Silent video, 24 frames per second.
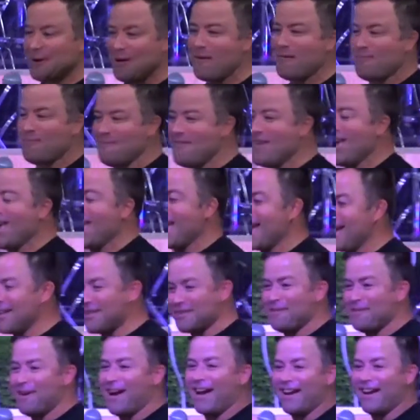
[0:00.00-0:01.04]
with me
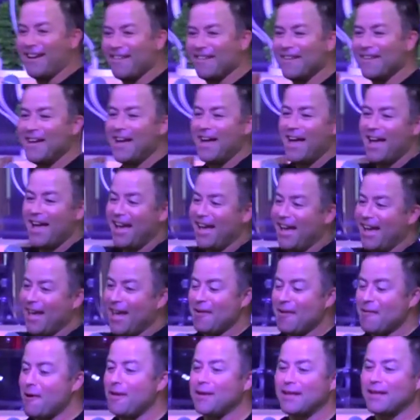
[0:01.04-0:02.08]
as well.
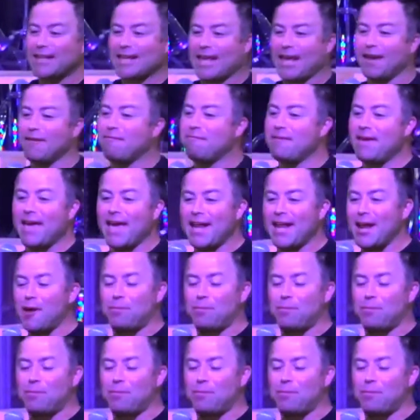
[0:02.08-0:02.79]
He won't give me any